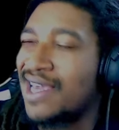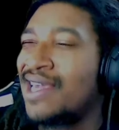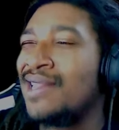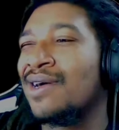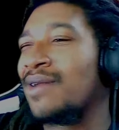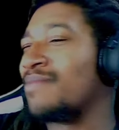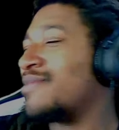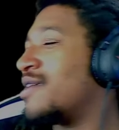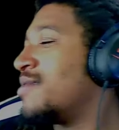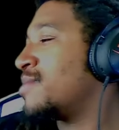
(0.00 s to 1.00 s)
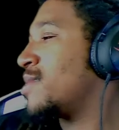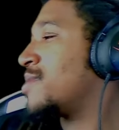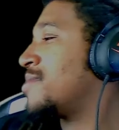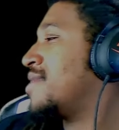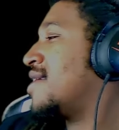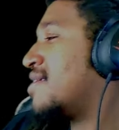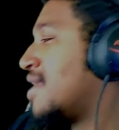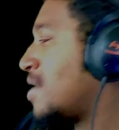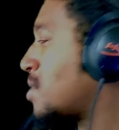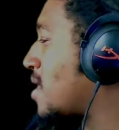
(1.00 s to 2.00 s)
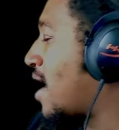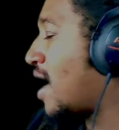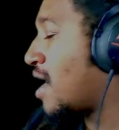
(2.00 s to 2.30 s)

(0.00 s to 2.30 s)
He let him go too, y'all. That's not how,